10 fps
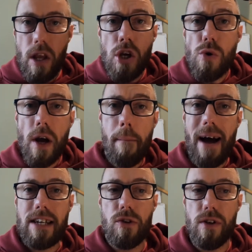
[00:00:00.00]
You come
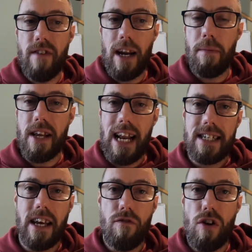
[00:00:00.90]
back to developing your
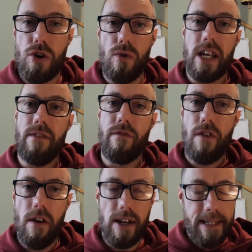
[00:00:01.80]
lactate threshold even
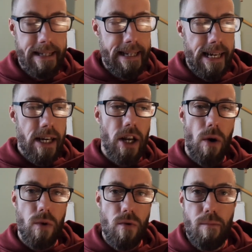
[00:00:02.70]
further.
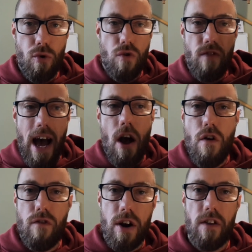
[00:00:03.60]
You improve that
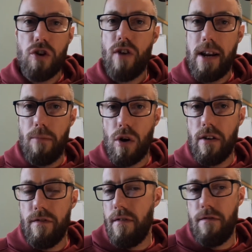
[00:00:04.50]
over another training block
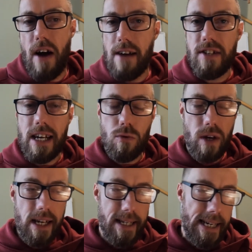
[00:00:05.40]
of 5-6
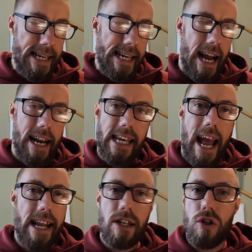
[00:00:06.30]
weeks. And
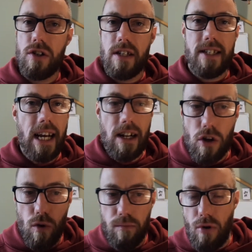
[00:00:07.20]
again, it's just a
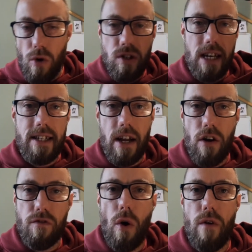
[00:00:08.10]
cyclical process then
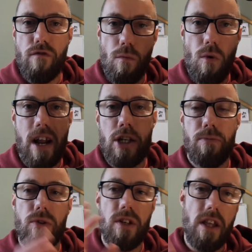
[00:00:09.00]
of going from one
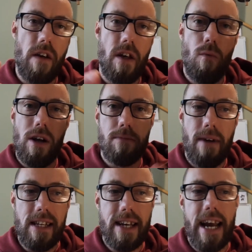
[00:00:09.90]
attribute to the other whilst
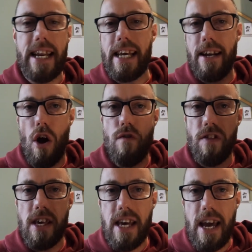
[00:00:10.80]
maintaining. And over
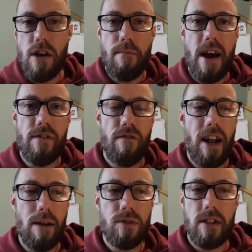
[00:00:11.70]
the year, you may have
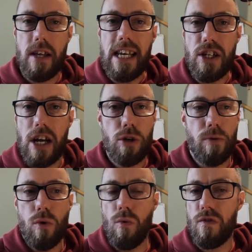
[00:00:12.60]
developed each
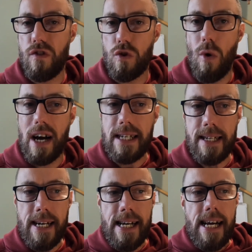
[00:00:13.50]
attribute once or twice.
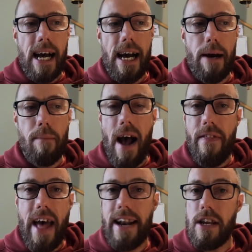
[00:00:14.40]

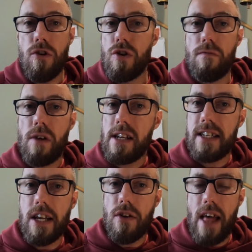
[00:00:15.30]
And then you just
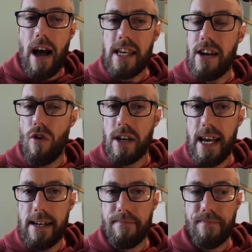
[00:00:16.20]
continue that year on
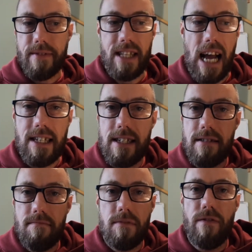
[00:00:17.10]
year. That's
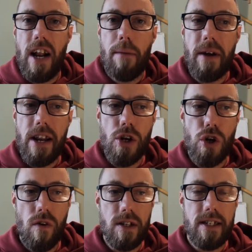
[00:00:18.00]
developing
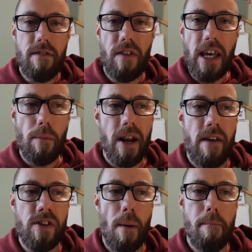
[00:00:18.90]
endurance. You think about
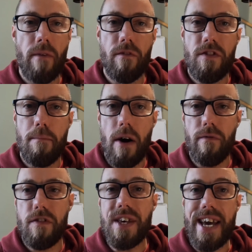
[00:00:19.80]
it as a
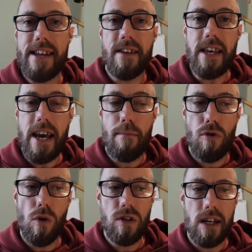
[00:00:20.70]
month-to-month, year-to-year
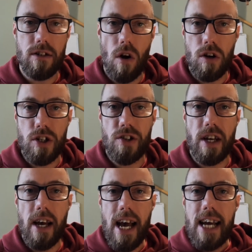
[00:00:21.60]
process, not just
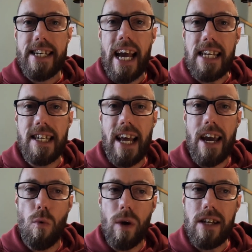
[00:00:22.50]
a
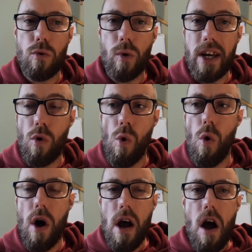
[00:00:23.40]
day-to-day or week-to-week
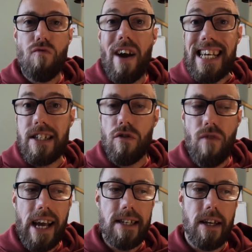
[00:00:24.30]
or
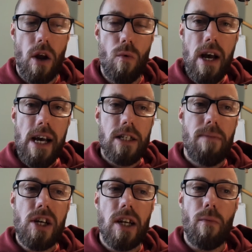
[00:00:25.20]
race-to-race,
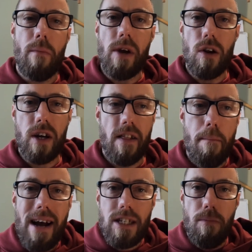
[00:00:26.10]
Especially when we look at the
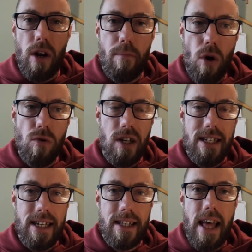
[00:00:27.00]
metabolic
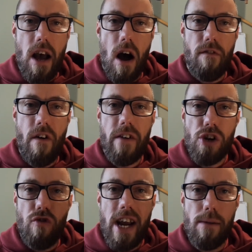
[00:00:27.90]
processes, they are very
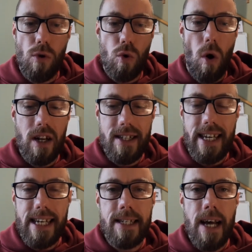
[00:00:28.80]
trainable
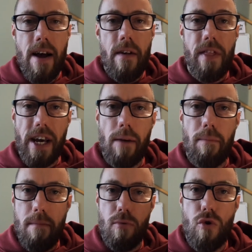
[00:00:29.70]
qualities that
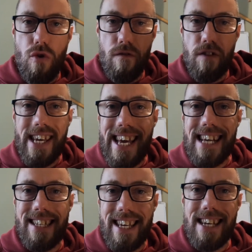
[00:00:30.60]
improved for
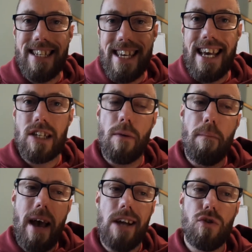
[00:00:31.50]
years and years and years
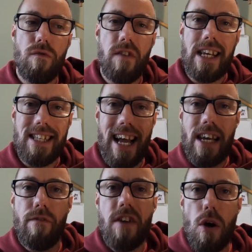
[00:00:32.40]
compared to things like
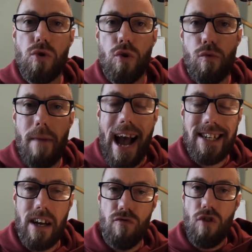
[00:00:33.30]
VO2 max
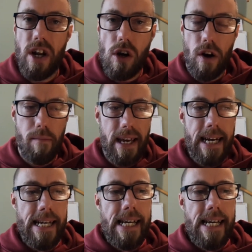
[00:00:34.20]
and run economy.